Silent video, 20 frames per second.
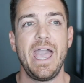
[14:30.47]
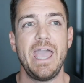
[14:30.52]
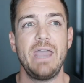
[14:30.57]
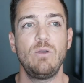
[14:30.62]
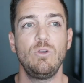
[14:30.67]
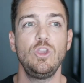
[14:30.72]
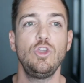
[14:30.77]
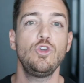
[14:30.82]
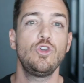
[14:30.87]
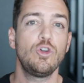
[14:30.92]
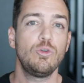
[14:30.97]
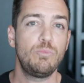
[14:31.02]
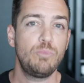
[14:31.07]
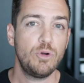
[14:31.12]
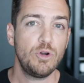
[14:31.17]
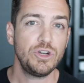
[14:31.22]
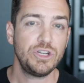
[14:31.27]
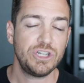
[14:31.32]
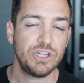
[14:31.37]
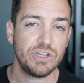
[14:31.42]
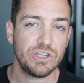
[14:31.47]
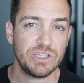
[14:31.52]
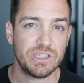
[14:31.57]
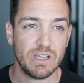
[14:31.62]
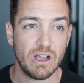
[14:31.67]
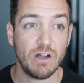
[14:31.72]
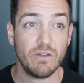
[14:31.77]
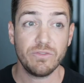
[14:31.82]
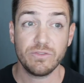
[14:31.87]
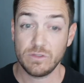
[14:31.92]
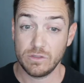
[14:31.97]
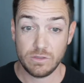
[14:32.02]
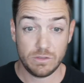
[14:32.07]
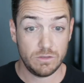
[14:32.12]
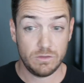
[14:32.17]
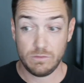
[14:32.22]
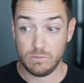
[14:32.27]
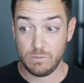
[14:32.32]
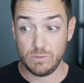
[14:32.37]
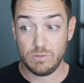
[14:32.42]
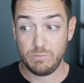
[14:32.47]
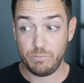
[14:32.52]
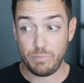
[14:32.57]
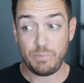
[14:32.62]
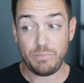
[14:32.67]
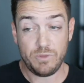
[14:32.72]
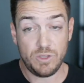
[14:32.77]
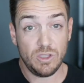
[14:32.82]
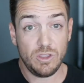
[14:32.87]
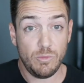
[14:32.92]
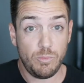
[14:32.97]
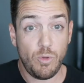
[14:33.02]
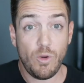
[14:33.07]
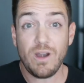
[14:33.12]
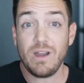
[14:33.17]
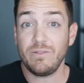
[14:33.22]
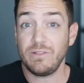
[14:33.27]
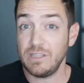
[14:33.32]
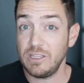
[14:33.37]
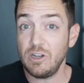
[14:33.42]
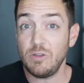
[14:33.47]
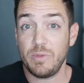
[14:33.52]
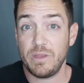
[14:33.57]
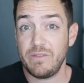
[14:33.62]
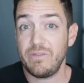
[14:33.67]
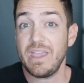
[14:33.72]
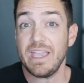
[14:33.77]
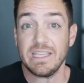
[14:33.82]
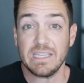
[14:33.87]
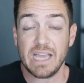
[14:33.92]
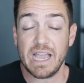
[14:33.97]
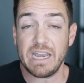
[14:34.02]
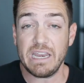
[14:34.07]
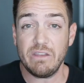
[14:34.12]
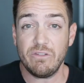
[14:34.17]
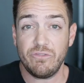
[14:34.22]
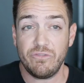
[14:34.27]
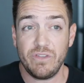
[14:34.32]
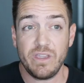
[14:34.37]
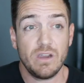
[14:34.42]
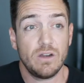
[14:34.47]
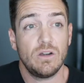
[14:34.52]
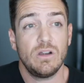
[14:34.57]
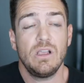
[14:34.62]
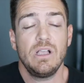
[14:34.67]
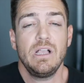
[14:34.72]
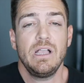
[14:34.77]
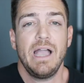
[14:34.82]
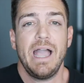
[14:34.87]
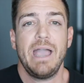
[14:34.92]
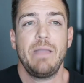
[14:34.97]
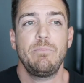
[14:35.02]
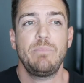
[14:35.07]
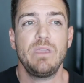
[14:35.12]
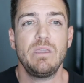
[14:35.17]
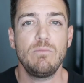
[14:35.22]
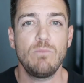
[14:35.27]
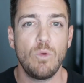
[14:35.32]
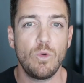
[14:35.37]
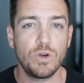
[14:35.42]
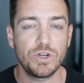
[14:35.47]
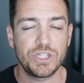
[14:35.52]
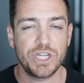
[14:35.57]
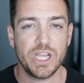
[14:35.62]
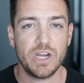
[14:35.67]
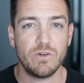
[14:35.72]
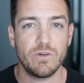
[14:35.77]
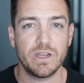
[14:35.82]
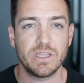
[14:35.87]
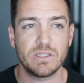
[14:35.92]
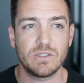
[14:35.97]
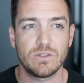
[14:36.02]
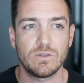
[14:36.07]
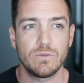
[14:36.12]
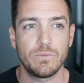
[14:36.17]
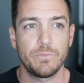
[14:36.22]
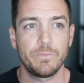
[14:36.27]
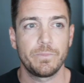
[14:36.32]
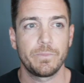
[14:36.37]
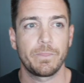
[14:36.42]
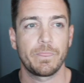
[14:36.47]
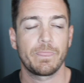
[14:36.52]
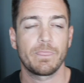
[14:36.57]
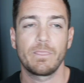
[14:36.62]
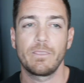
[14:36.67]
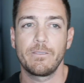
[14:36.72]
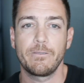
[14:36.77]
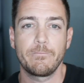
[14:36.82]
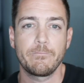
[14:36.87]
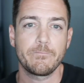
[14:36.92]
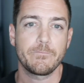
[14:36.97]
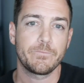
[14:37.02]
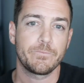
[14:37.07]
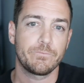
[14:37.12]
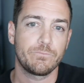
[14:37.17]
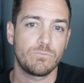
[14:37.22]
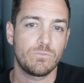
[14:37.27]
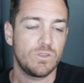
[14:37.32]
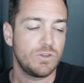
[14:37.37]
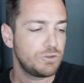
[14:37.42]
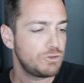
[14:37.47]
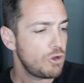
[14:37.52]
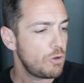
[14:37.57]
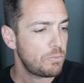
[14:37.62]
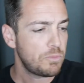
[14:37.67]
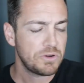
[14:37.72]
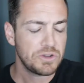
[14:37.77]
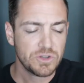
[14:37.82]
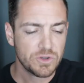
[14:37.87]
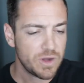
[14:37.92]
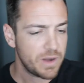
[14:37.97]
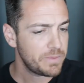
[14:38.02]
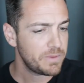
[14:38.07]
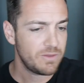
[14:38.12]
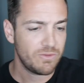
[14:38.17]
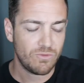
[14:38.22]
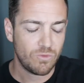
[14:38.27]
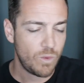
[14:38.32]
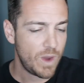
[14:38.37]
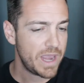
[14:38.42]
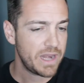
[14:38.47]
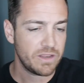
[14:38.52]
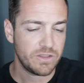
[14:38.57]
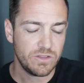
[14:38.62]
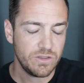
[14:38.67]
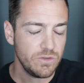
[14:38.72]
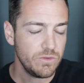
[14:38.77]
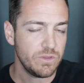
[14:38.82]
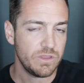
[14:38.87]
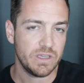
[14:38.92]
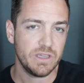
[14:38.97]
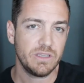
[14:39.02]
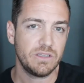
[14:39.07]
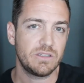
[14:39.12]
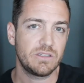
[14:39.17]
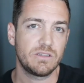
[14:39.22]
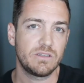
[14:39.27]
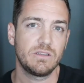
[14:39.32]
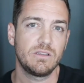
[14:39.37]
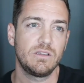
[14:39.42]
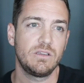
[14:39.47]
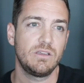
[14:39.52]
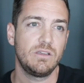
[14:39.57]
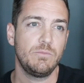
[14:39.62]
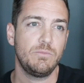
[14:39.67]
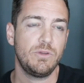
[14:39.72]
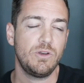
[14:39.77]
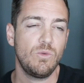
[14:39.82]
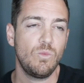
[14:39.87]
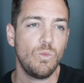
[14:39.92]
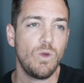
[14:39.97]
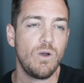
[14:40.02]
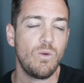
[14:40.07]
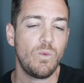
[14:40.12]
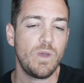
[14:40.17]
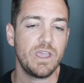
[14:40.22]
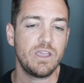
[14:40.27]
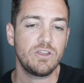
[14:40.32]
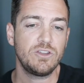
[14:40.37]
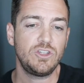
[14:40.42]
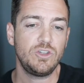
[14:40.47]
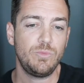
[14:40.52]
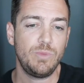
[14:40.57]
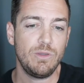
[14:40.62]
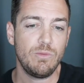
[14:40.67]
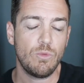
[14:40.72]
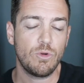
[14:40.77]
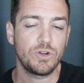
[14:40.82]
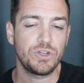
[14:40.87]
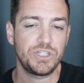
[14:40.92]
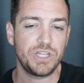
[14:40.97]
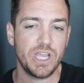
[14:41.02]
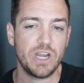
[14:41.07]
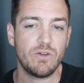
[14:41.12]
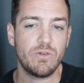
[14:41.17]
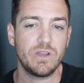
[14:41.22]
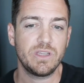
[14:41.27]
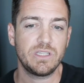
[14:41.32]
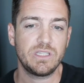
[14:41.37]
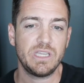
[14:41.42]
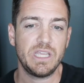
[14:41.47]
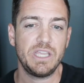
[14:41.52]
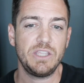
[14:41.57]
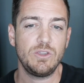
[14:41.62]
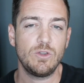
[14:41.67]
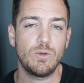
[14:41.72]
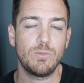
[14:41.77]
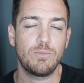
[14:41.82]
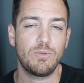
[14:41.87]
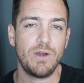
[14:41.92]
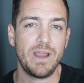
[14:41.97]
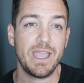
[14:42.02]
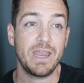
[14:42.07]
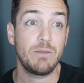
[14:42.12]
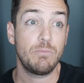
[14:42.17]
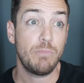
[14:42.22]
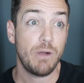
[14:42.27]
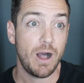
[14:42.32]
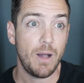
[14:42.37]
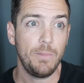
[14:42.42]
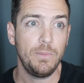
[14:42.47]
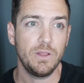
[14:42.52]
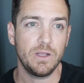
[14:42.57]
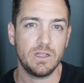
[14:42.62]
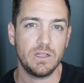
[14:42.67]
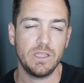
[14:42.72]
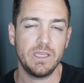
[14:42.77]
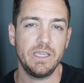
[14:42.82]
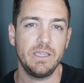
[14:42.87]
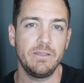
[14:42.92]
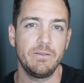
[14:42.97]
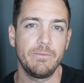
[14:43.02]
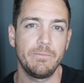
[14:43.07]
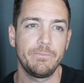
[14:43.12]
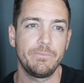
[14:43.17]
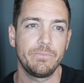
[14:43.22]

and you could push yourself to the point of a little bit of anxiety and fear and be more generous? There's no prescriptive way to do this, but in what way could you be more generous in your brand publicly?